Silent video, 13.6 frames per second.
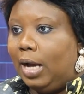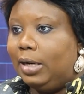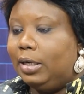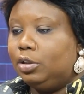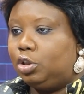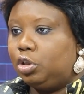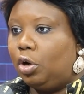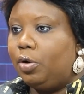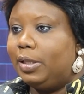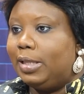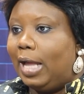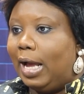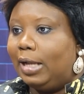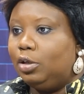And
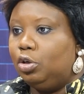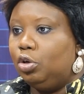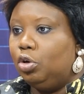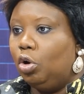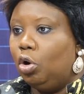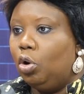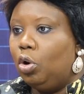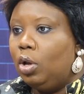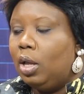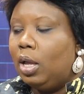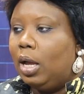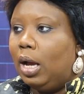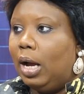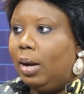ensuring that, you know,
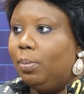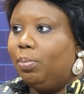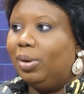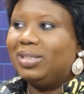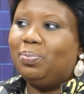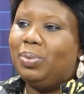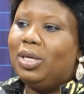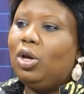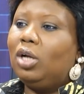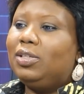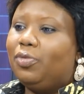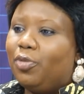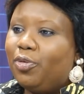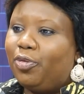but
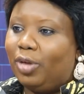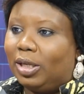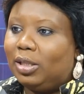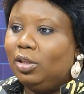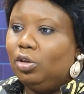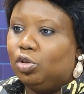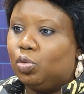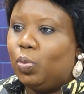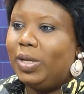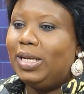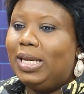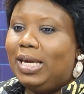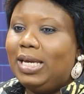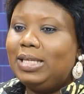beyond even fake news, we
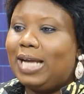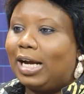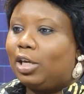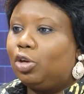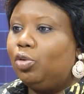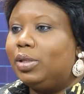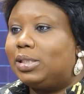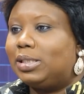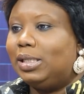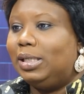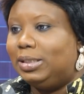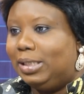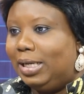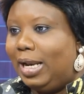need accuracy
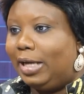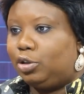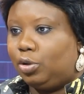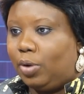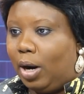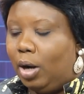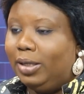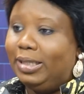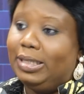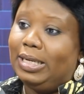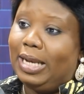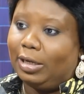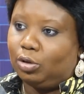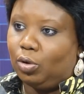in the
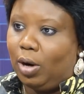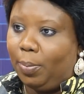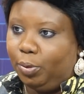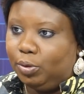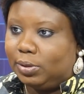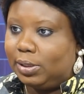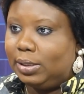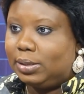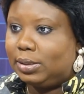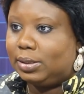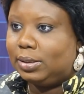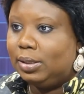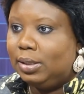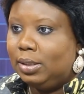electoral
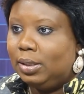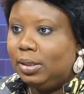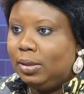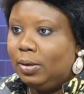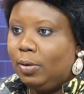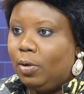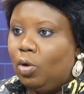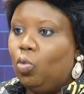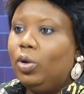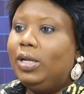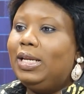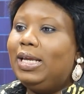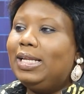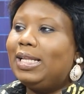process.
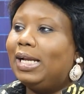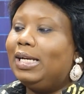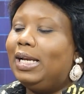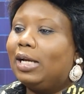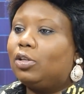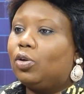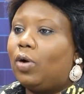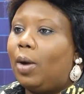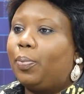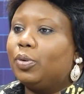We need an electoral